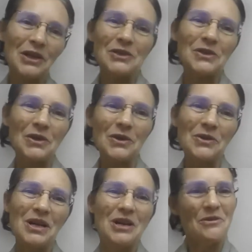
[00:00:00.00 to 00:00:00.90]

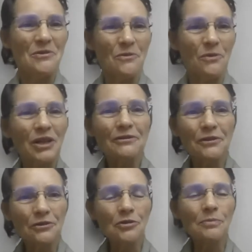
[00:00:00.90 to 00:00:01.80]
So wonderful
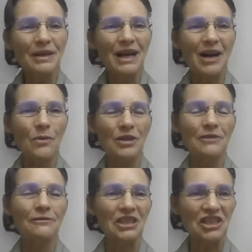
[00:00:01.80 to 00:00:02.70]
group, uh,
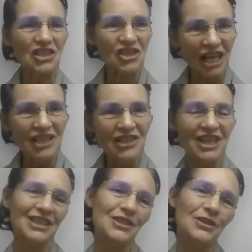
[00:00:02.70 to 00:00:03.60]
wonderful exchange,
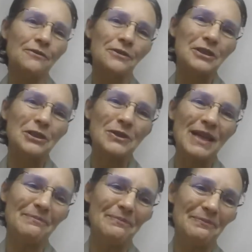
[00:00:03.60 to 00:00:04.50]
and it's over to you,
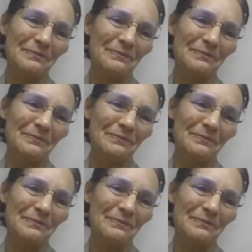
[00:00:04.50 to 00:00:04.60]
Sam.